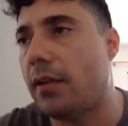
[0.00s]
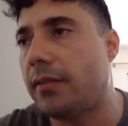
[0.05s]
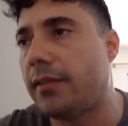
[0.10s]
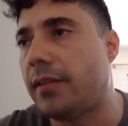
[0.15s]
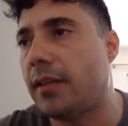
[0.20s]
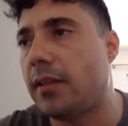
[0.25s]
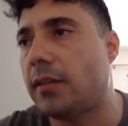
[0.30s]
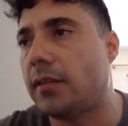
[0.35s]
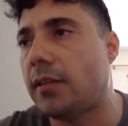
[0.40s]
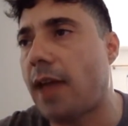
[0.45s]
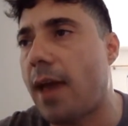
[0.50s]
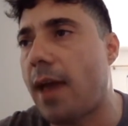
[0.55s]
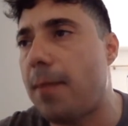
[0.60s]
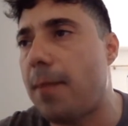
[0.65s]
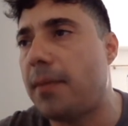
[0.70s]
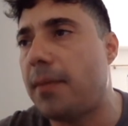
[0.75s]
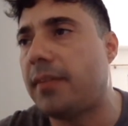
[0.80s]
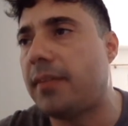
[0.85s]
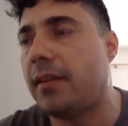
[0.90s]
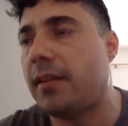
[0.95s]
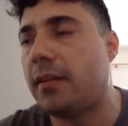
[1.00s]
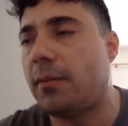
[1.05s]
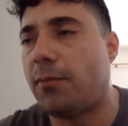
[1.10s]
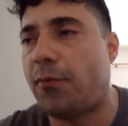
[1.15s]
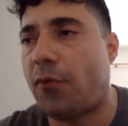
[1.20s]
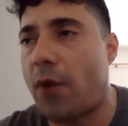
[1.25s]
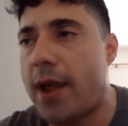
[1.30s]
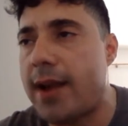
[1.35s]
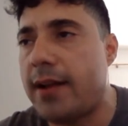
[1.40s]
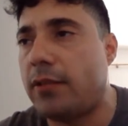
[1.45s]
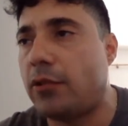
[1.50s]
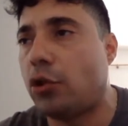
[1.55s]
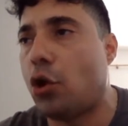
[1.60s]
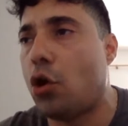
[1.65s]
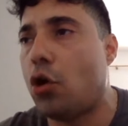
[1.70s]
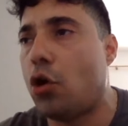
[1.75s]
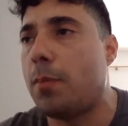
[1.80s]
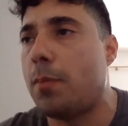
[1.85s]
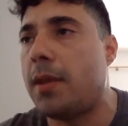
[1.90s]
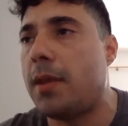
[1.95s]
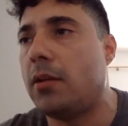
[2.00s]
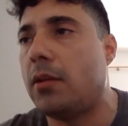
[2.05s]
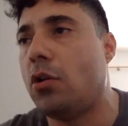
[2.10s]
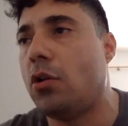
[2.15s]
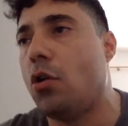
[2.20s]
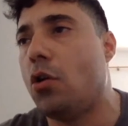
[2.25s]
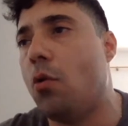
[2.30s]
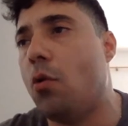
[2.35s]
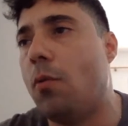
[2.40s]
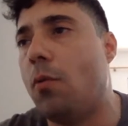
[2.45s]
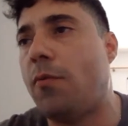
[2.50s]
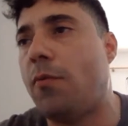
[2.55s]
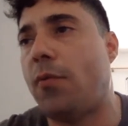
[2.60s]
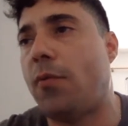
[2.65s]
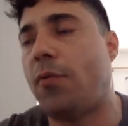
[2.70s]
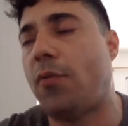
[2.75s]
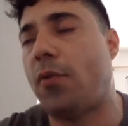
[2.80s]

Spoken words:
Sometimes some friend told me, no,